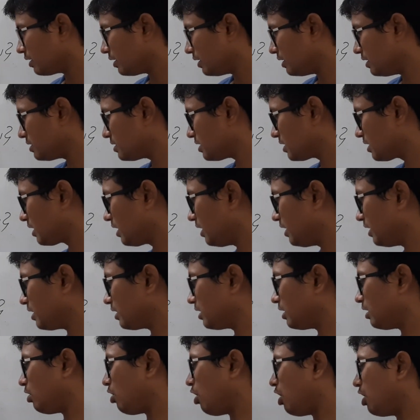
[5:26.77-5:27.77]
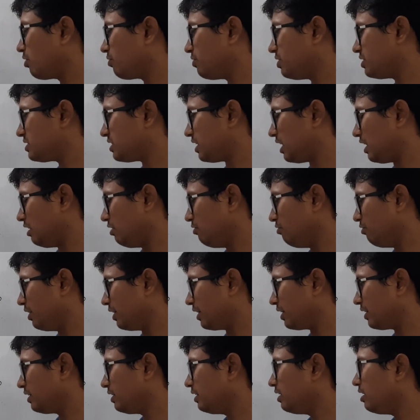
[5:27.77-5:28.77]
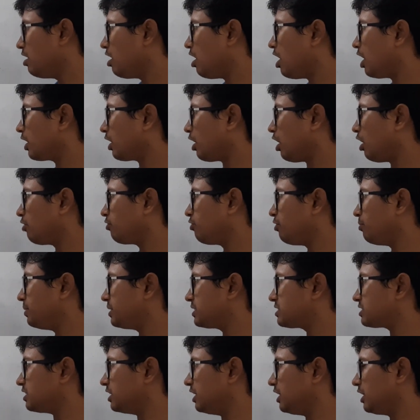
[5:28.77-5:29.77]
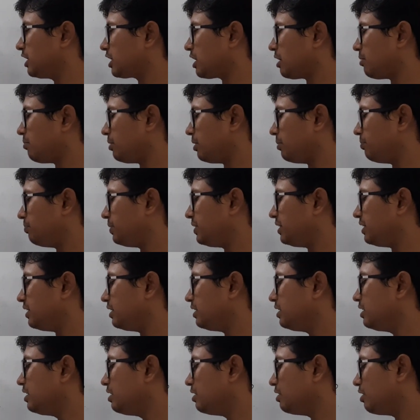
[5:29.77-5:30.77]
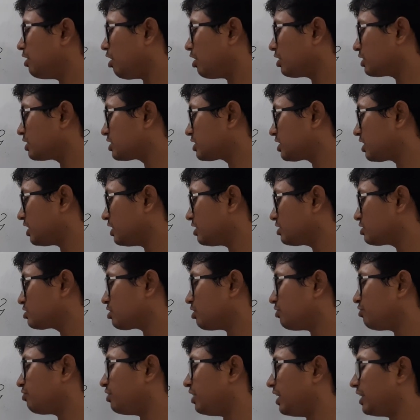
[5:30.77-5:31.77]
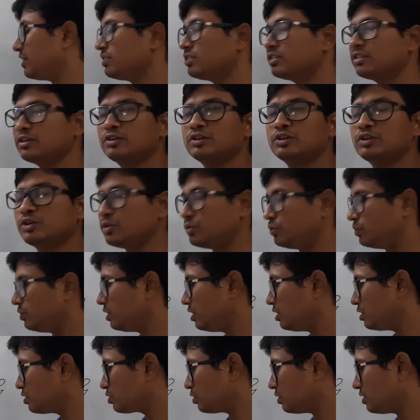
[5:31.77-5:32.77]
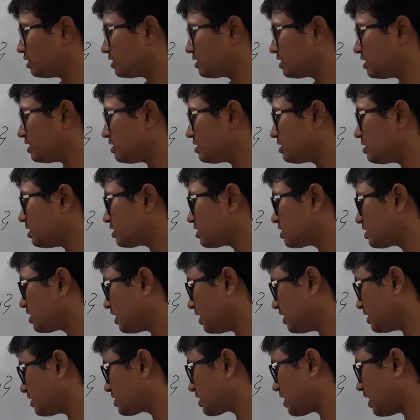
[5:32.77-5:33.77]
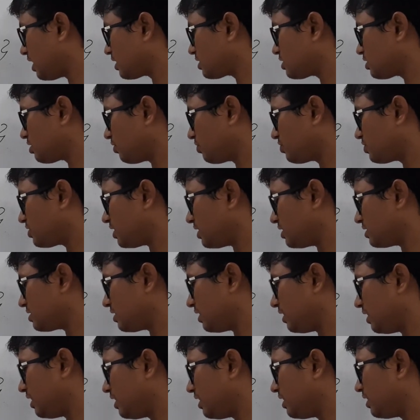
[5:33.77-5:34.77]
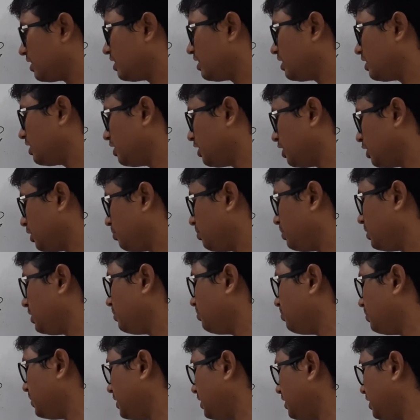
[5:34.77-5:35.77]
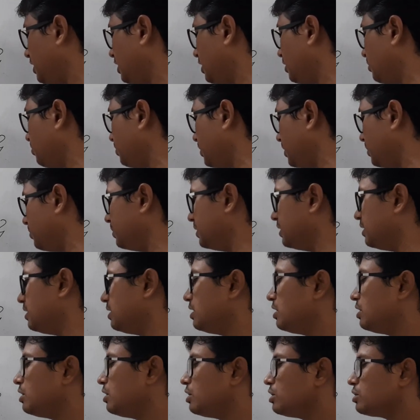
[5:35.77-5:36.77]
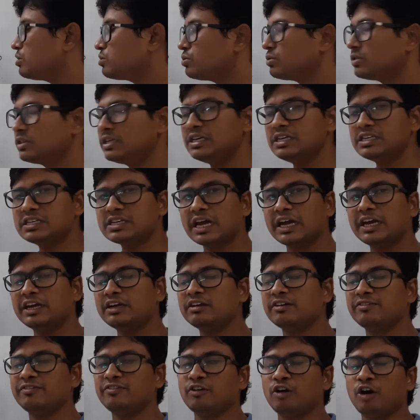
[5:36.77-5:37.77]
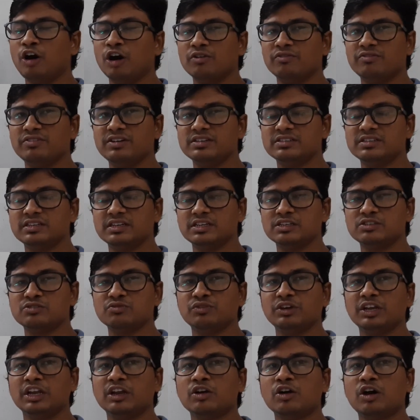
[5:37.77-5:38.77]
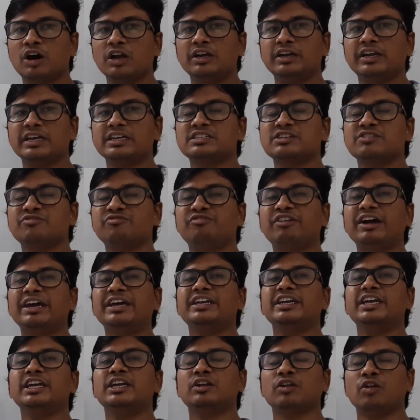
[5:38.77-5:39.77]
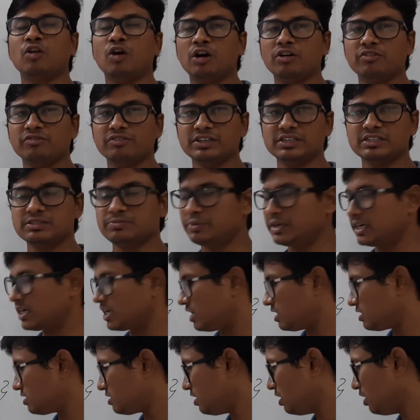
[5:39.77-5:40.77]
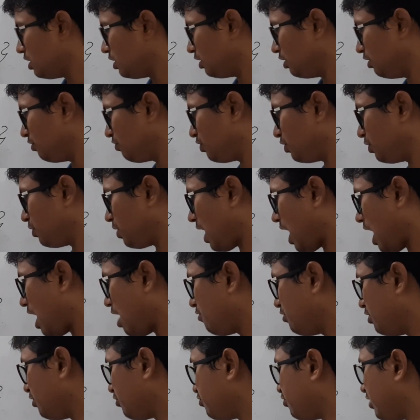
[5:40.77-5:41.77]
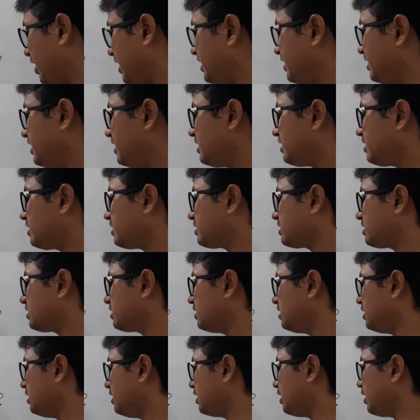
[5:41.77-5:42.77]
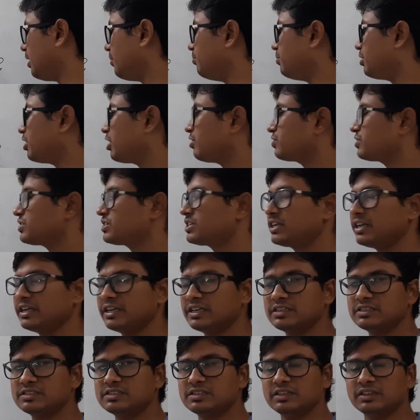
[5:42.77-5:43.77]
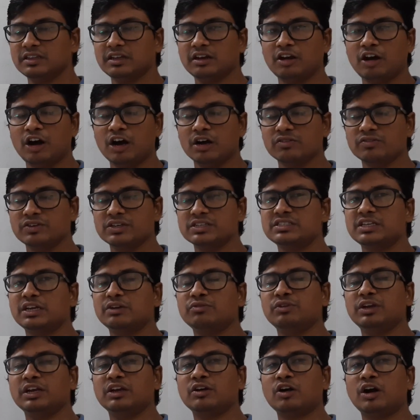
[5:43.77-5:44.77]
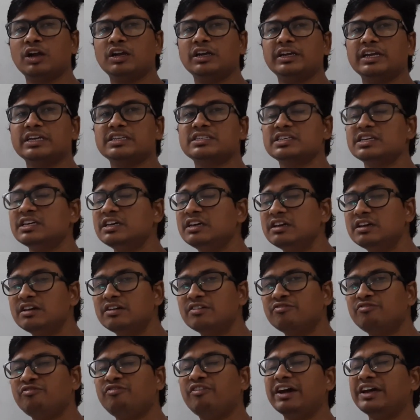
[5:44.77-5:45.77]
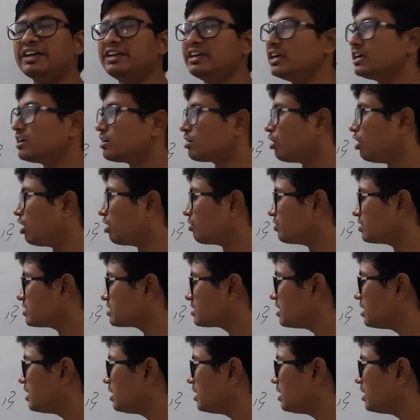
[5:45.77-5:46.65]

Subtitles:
Is it clear? The long ways L1 on alphabets A comma B on strings of length 2. So this is the strings, collection of strings AA, AB, BA, BB. So these kind of long ways we will call it as a finite long ways, because if you have a finite number of strings in the long ways, then we will call it as a finite long ways.